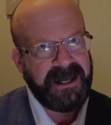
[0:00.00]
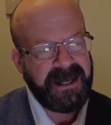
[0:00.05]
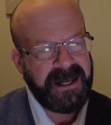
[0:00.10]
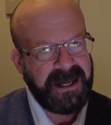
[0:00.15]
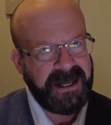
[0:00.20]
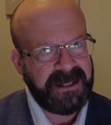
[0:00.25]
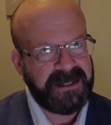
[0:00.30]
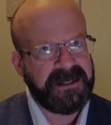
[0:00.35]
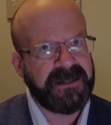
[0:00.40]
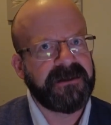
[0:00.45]

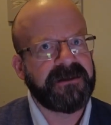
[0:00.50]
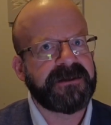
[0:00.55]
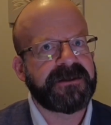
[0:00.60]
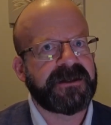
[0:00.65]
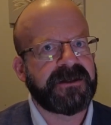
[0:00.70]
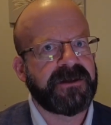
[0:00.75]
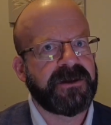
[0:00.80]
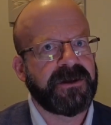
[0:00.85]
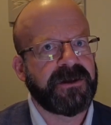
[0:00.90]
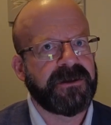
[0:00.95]
any of the
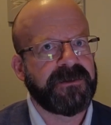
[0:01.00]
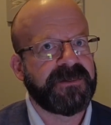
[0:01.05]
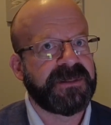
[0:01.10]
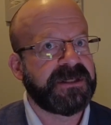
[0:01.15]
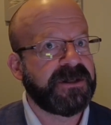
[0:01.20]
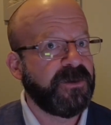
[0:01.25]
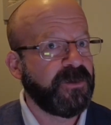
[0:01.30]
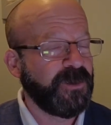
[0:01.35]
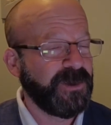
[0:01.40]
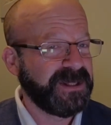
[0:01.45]

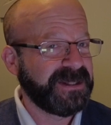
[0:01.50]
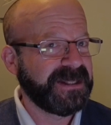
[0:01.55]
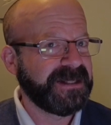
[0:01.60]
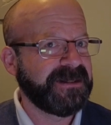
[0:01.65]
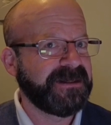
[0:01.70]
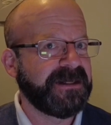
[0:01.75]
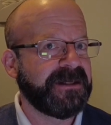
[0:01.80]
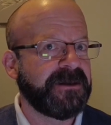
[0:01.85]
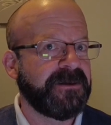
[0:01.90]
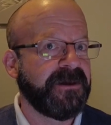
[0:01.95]
terms
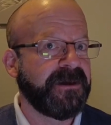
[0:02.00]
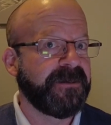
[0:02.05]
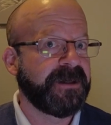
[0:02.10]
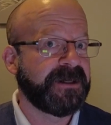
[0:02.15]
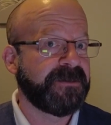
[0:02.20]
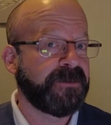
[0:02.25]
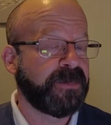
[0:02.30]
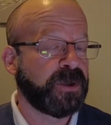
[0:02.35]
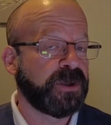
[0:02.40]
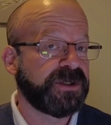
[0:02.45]
within the agreement
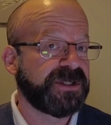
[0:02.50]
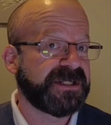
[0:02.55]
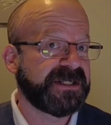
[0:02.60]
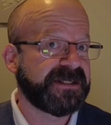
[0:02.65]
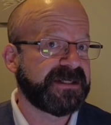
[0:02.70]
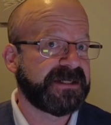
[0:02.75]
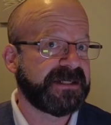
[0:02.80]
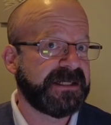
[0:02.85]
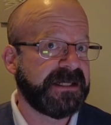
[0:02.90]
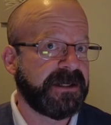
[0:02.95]
of purchase
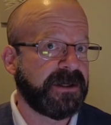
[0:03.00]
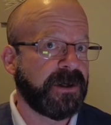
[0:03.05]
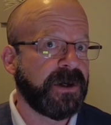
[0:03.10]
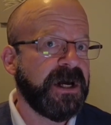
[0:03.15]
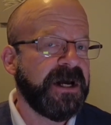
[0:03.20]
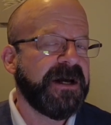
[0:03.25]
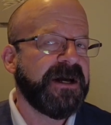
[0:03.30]
and sale.